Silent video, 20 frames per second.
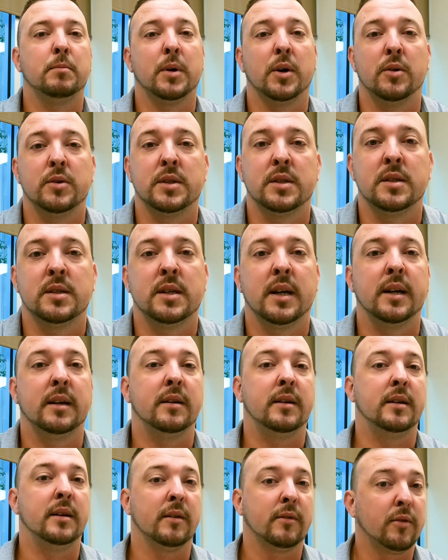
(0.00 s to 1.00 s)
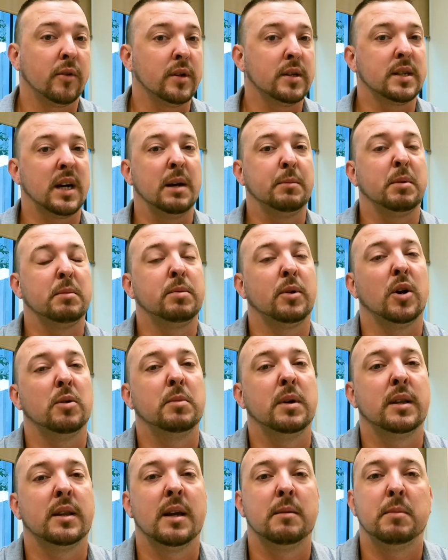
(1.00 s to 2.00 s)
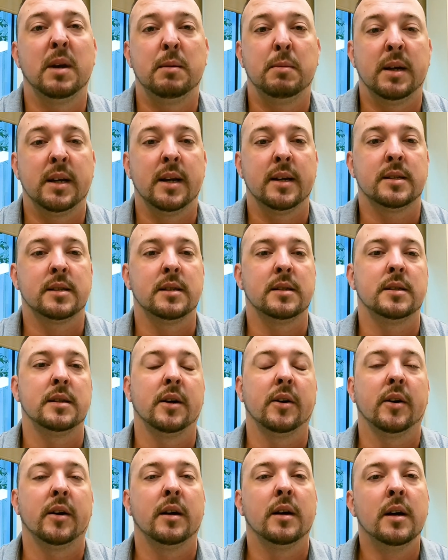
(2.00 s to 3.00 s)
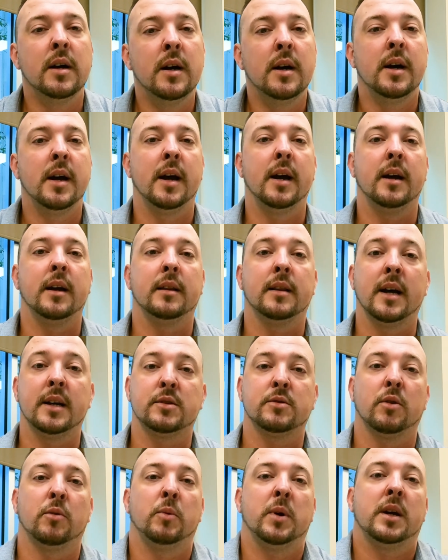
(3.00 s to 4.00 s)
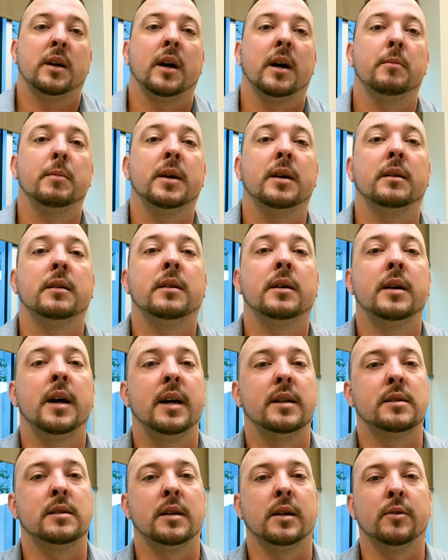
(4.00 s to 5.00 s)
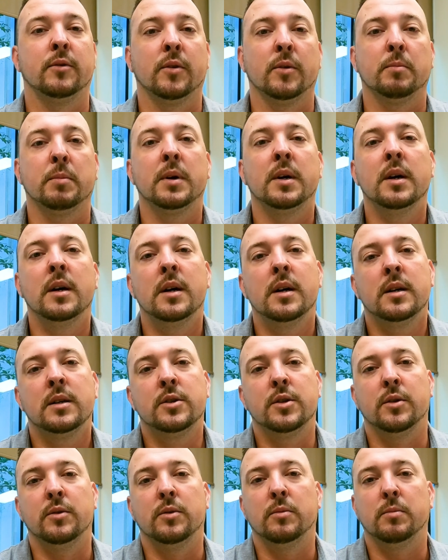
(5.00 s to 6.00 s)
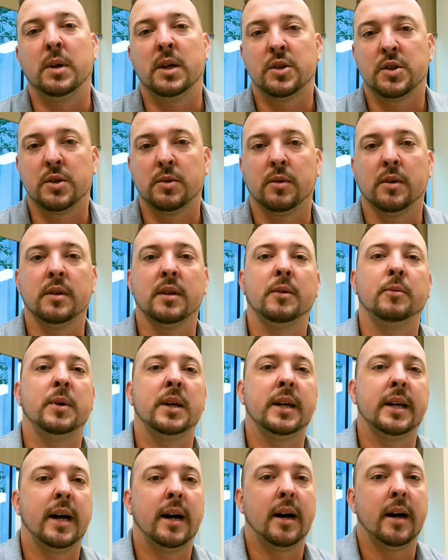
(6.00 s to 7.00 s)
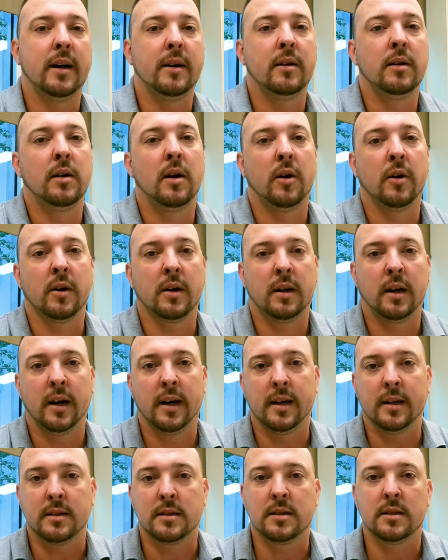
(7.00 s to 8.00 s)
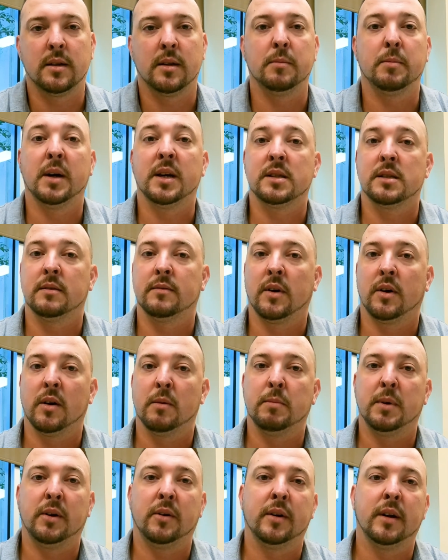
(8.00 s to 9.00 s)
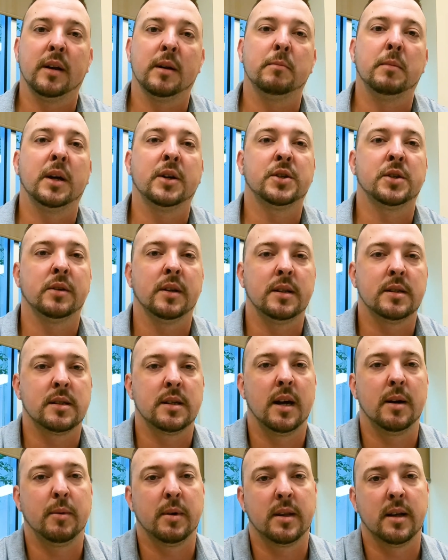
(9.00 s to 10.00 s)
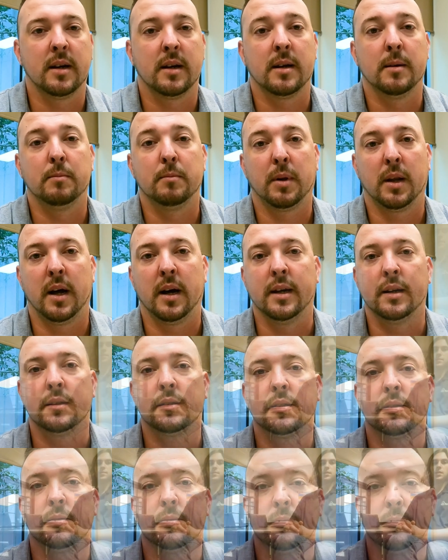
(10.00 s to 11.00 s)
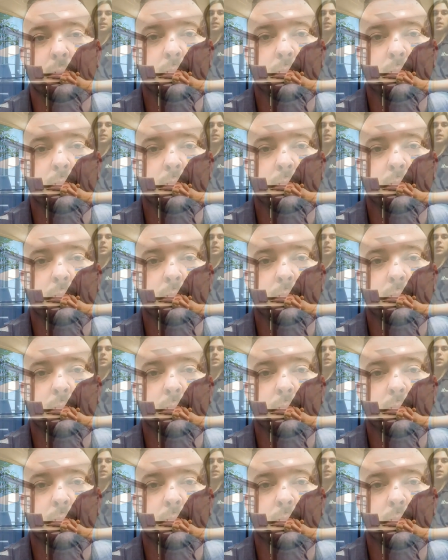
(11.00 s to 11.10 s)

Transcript: and poses a different type of permit that may be necessary, and that's where we come in as a group to be sure that we guide our clients to the best of our ability to make sure they stay within compliance.